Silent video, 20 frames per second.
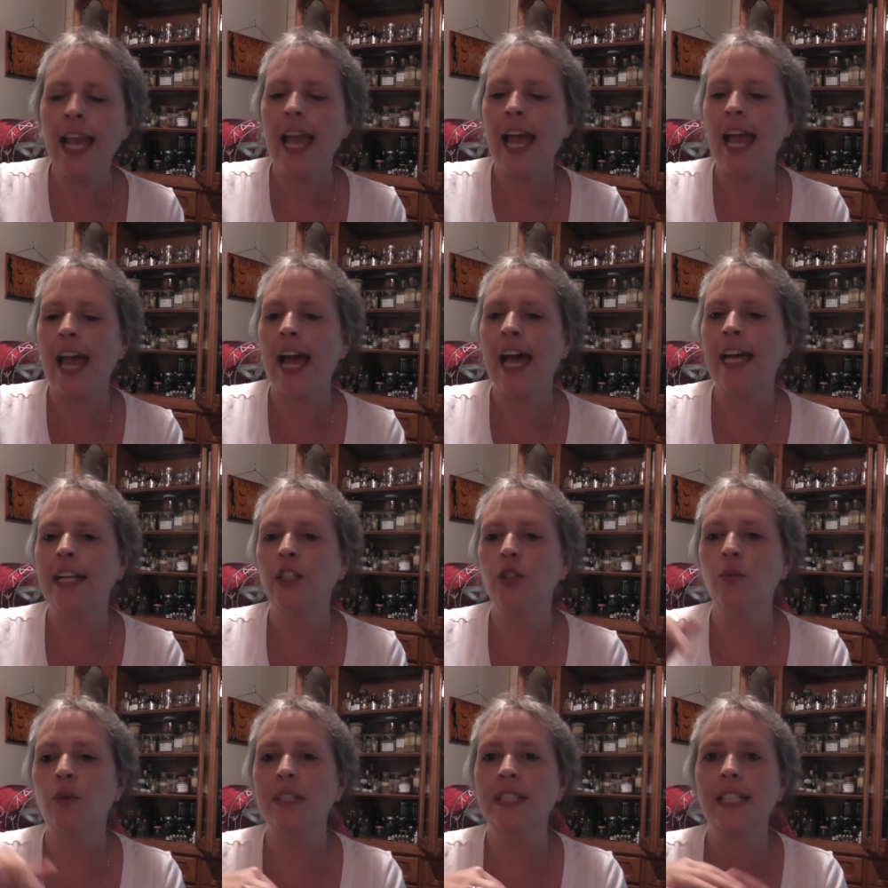and
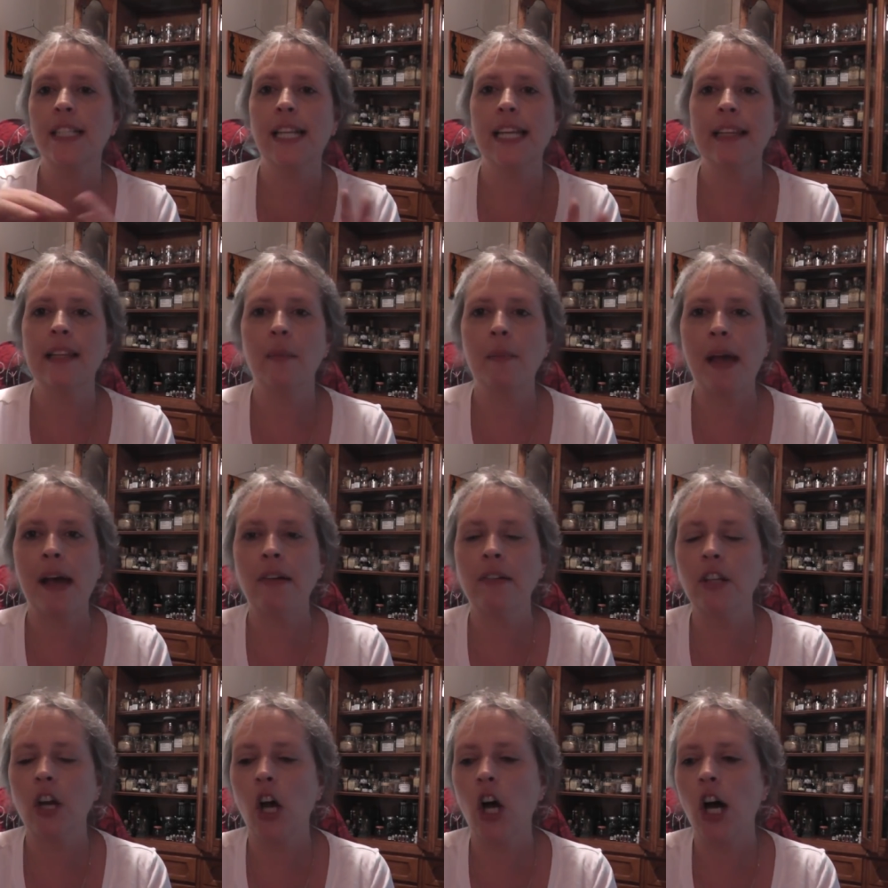you want to lay them
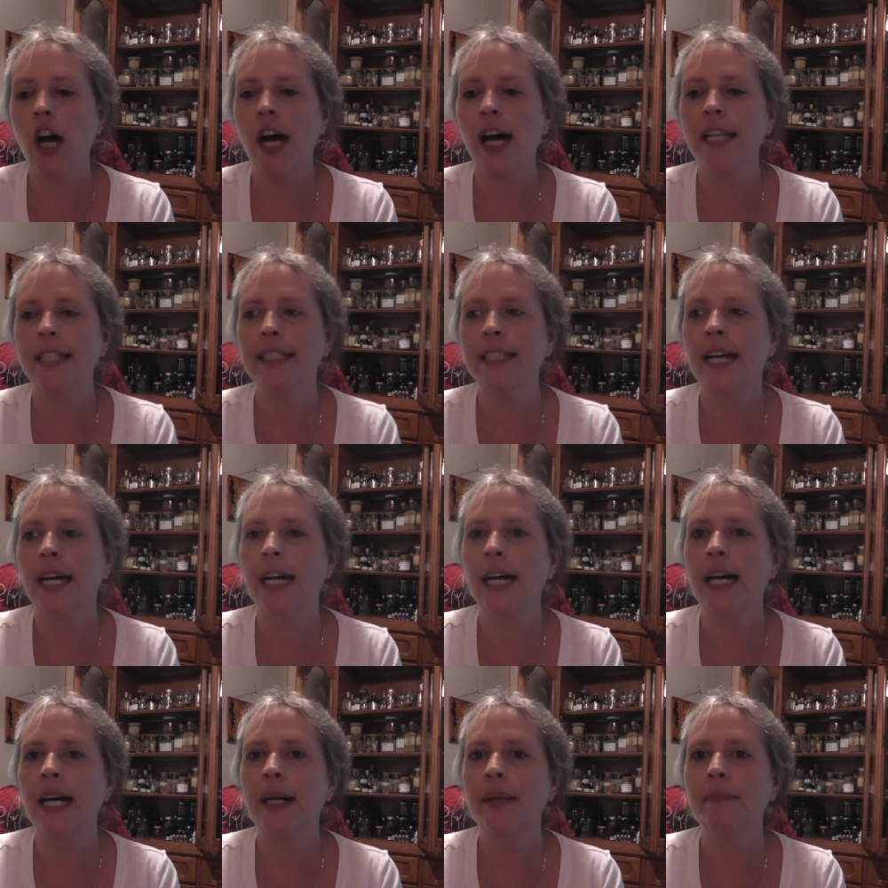out
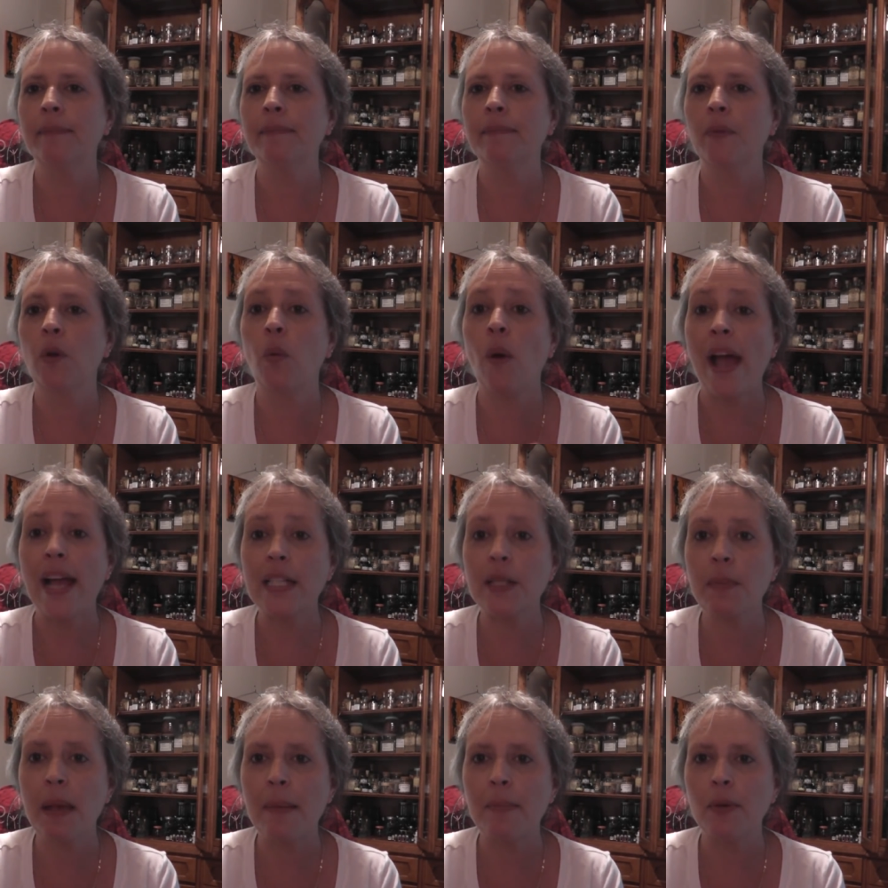on
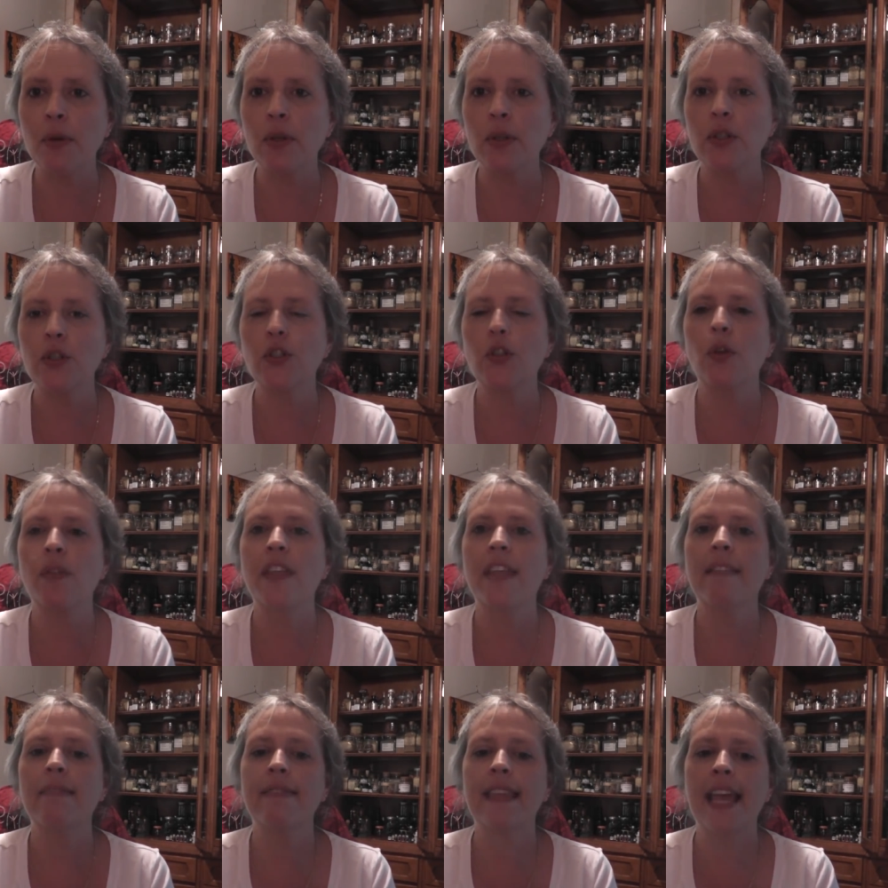wax paper so
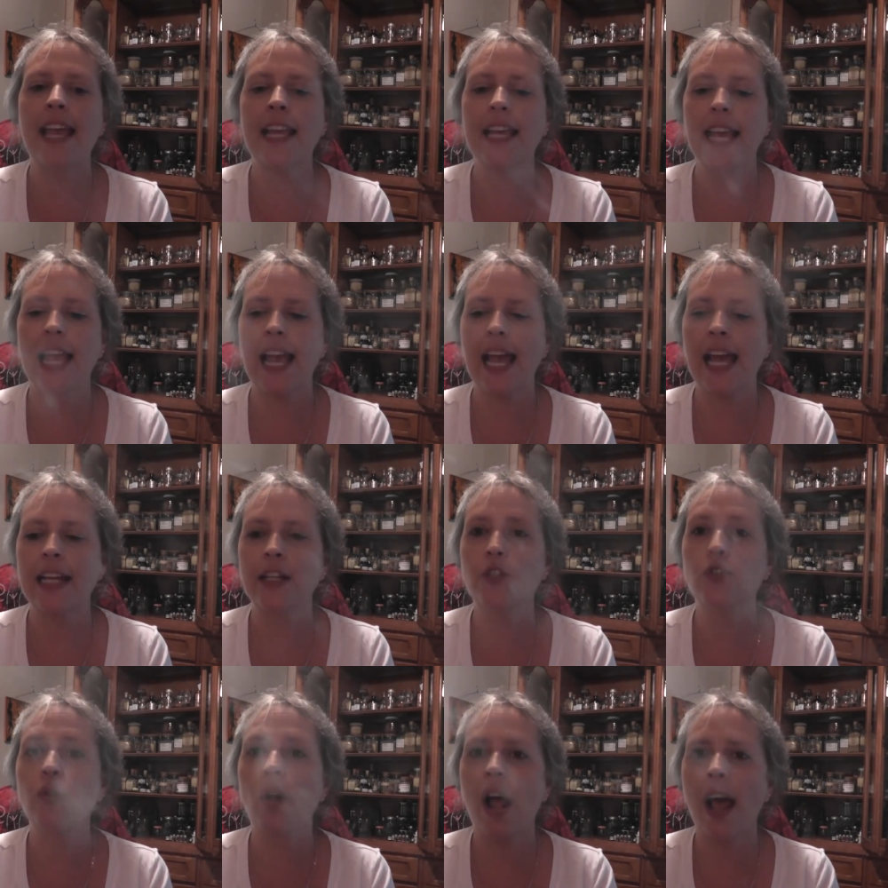that they
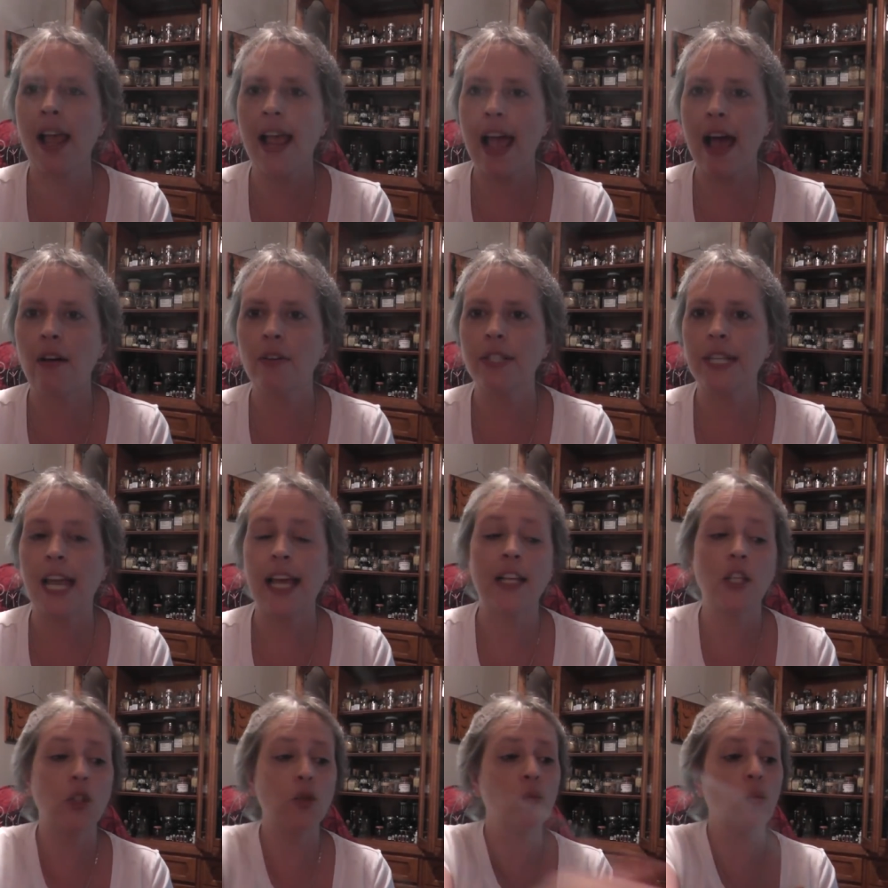can dry out.
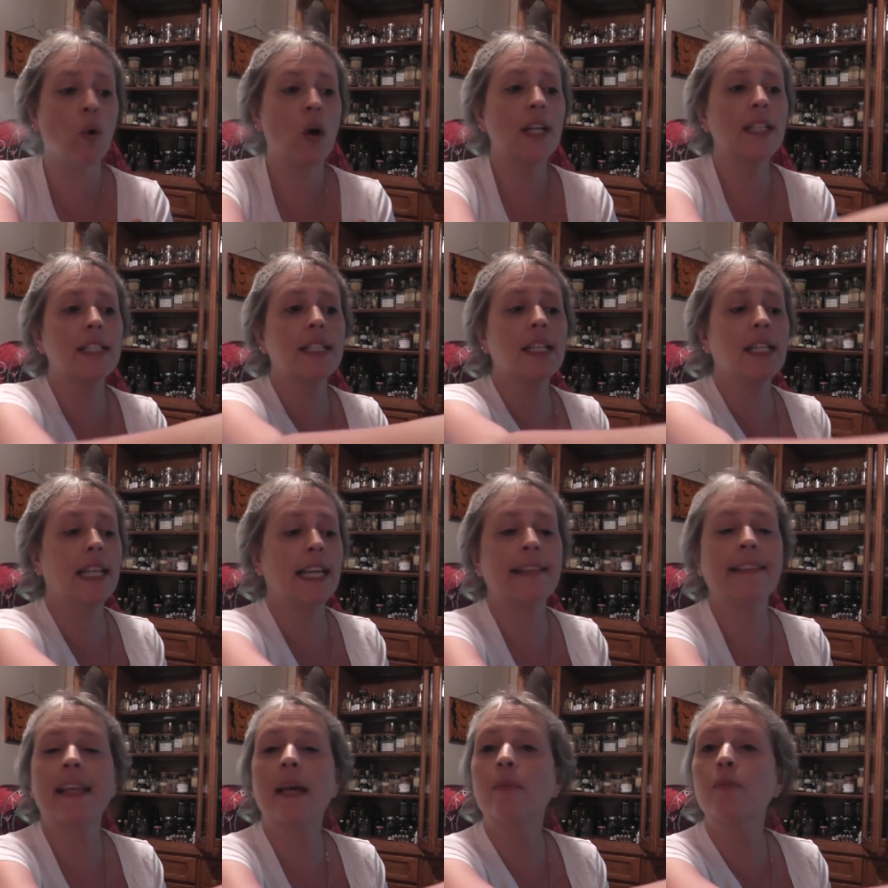And you want to
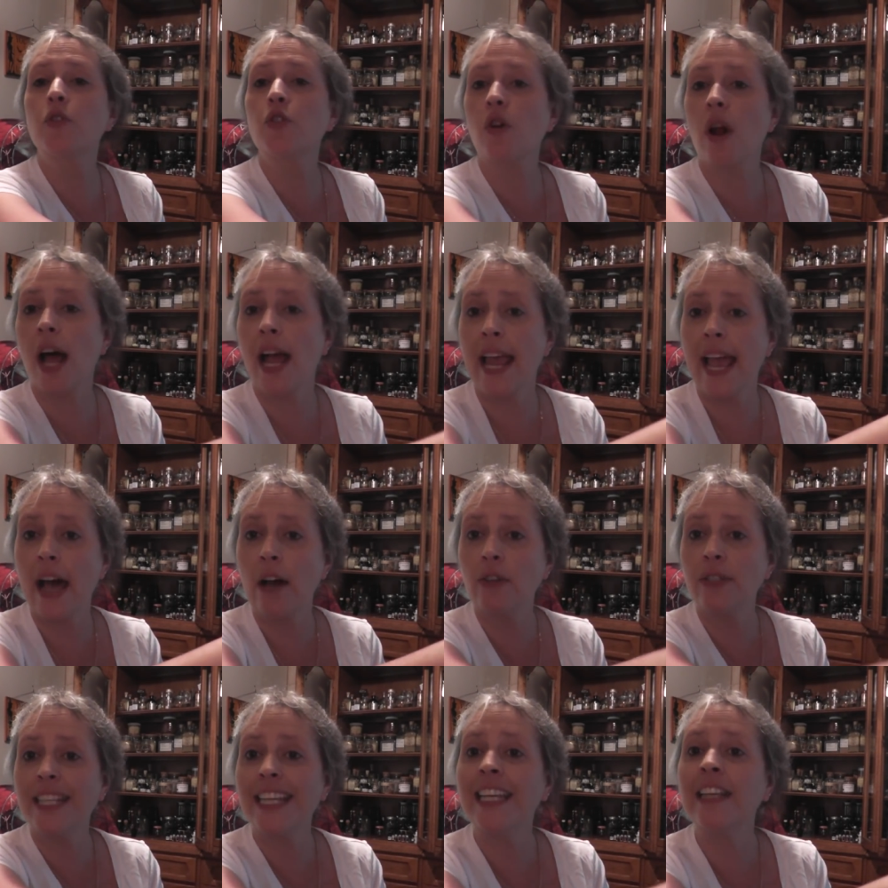let them dry
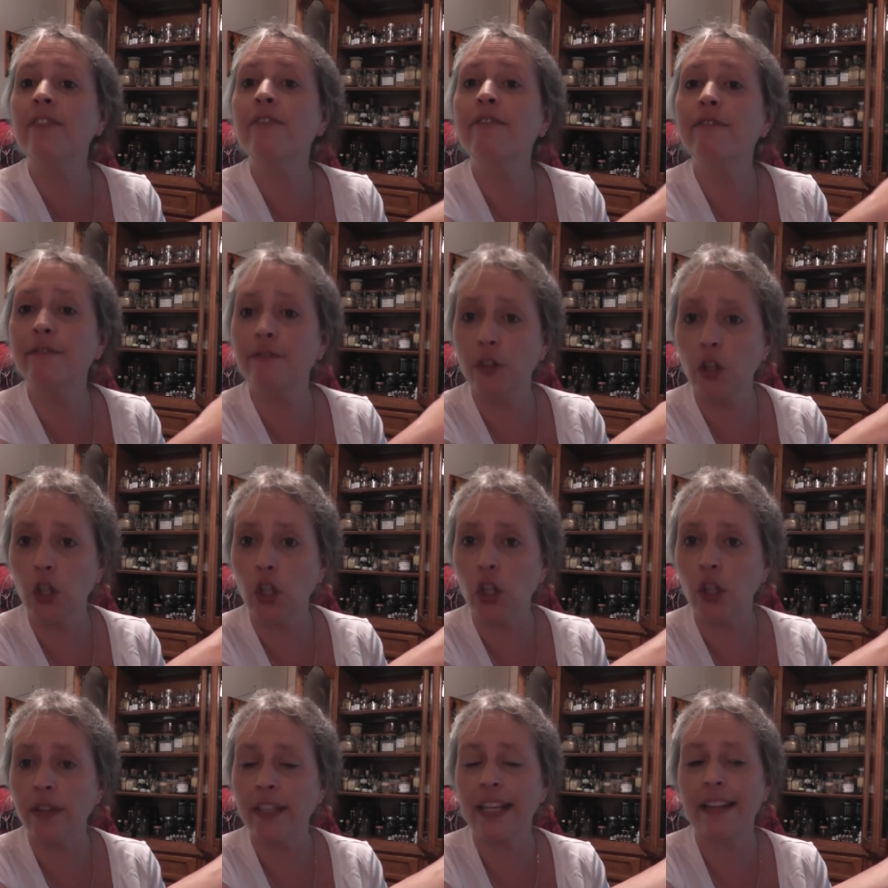out in
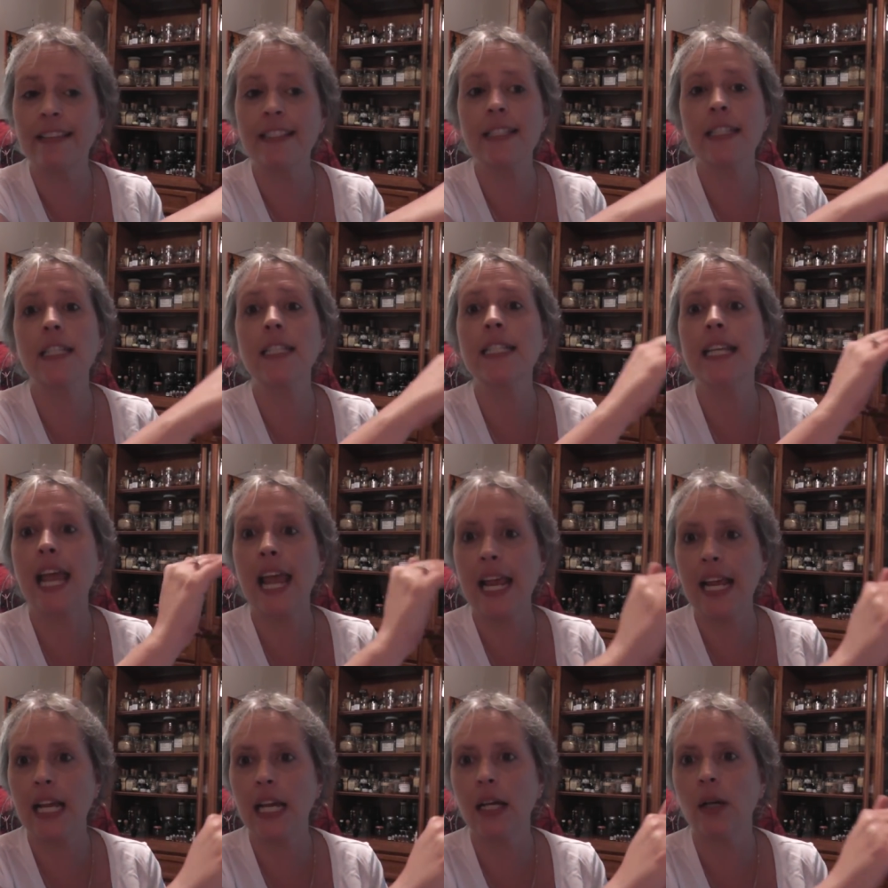full. Now this can
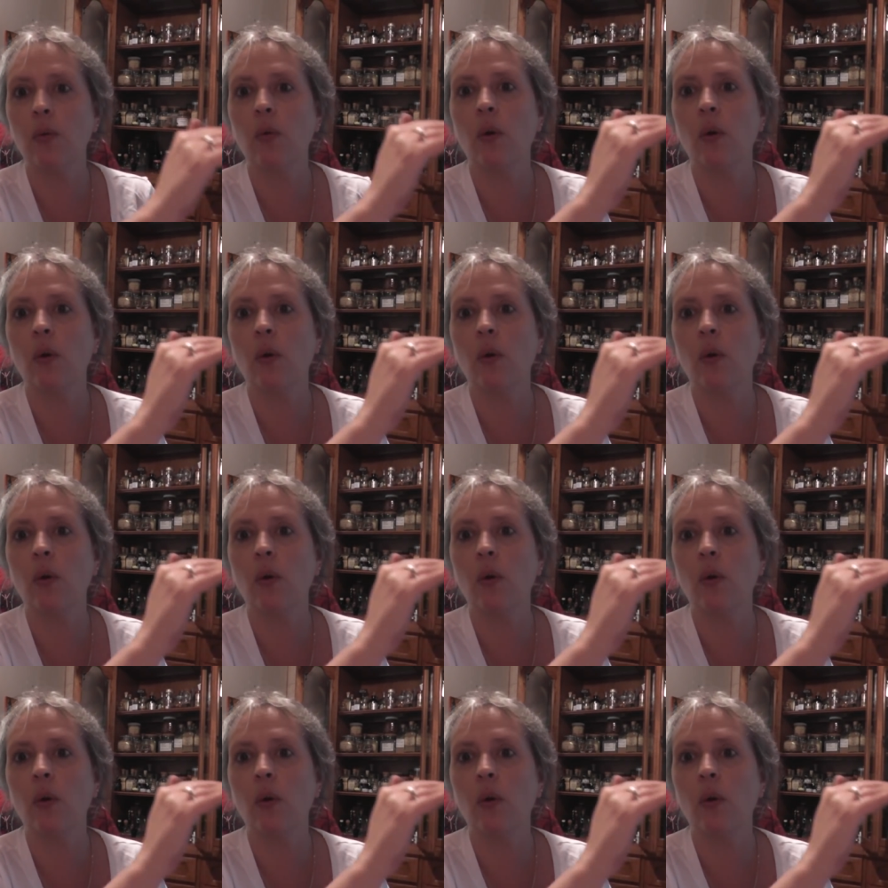take,